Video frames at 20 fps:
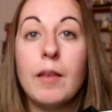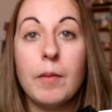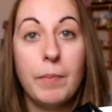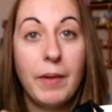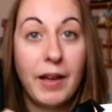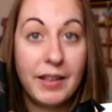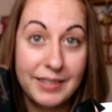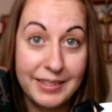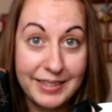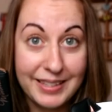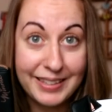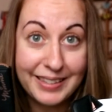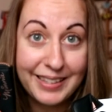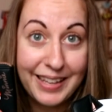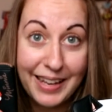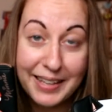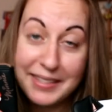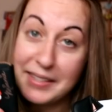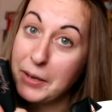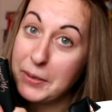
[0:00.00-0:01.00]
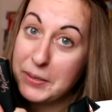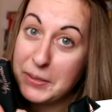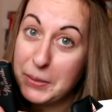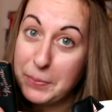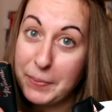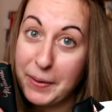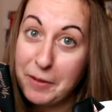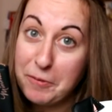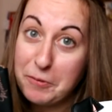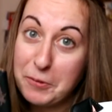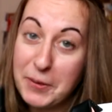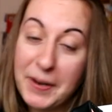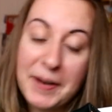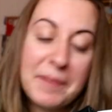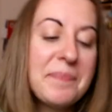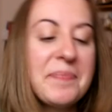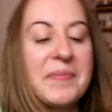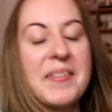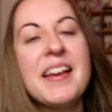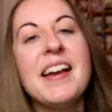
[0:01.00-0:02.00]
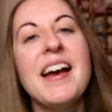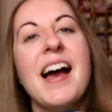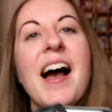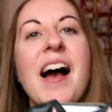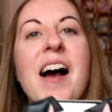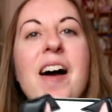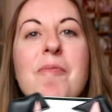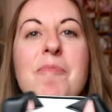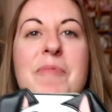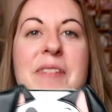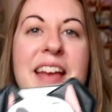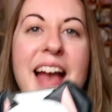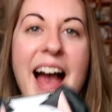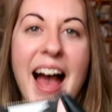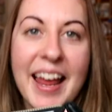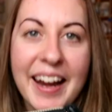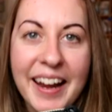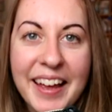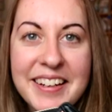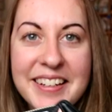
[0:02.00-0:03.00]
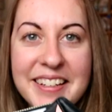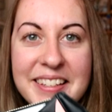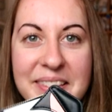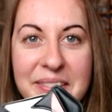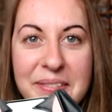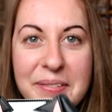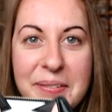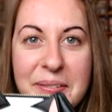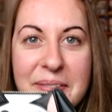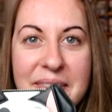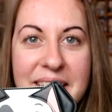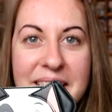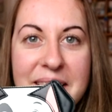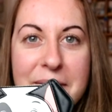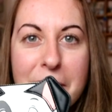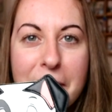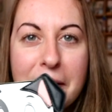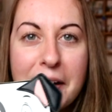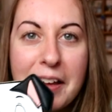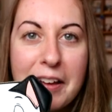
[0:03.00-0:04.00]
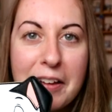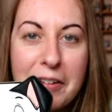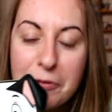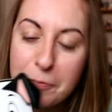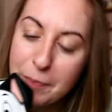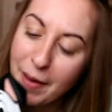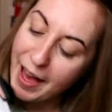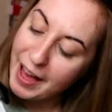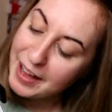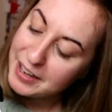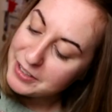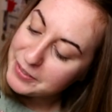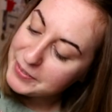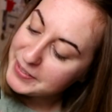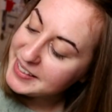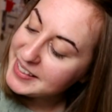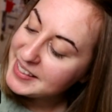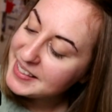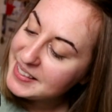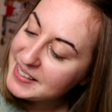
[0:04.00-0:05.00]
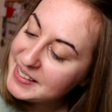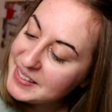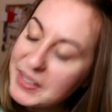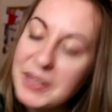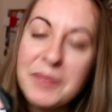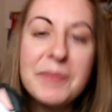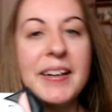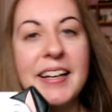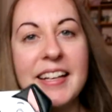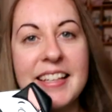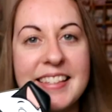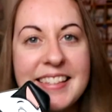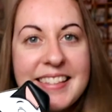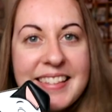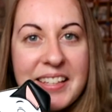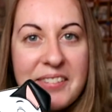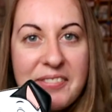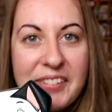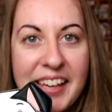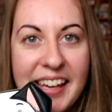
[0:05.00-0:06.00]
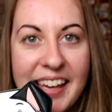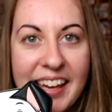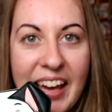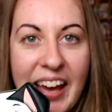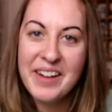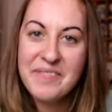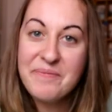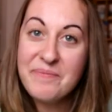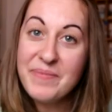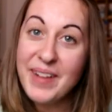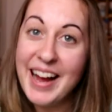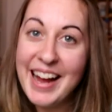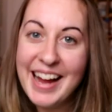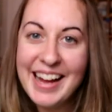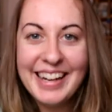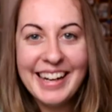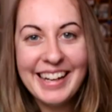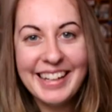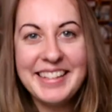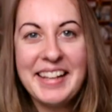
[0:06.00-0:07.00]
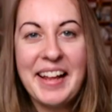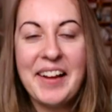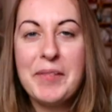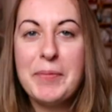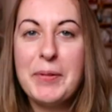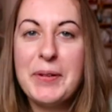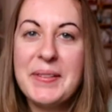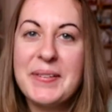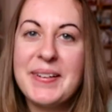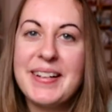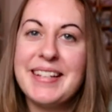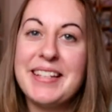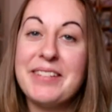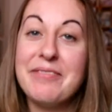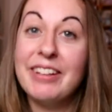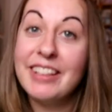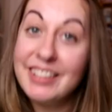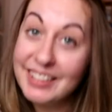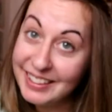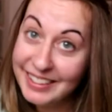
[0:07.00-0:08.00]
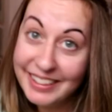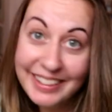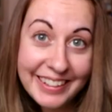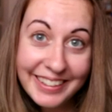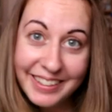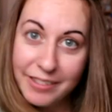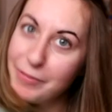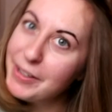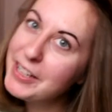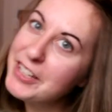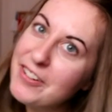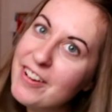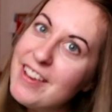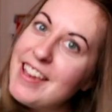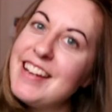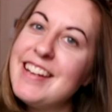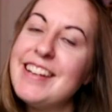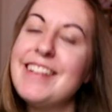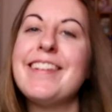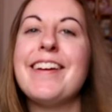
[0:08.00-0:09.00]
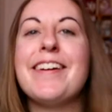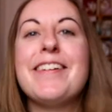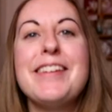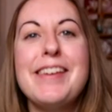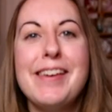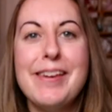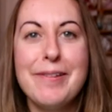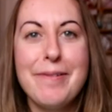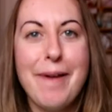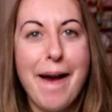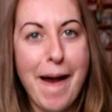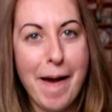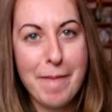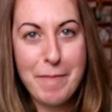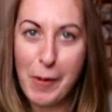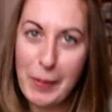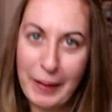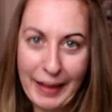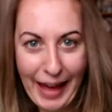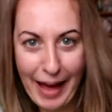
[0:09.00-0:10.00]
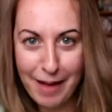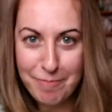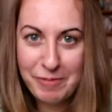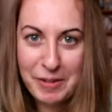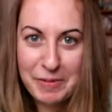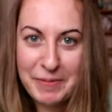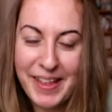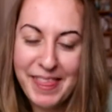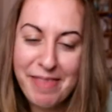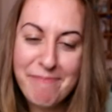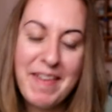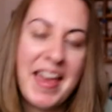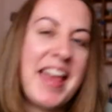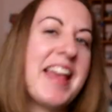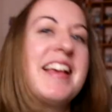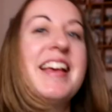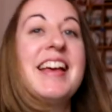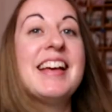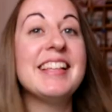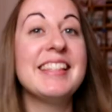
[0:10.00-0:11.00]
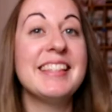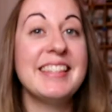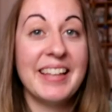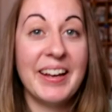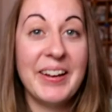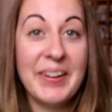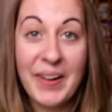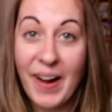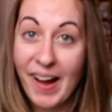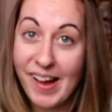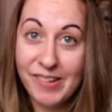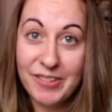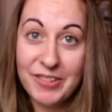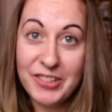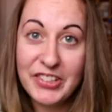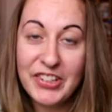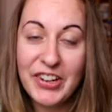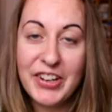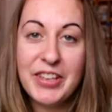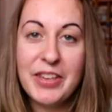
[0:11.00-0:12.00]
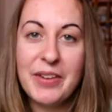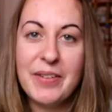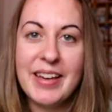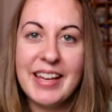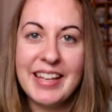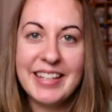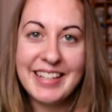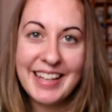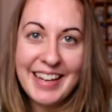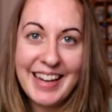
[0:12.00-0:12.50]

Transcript: purses this size are too big for it, um, but yeah, and I just thought this one uh, patch was super super cute. My last Harry Potter item is a little bit tricky to show you um, on camera with me, so so I will show you it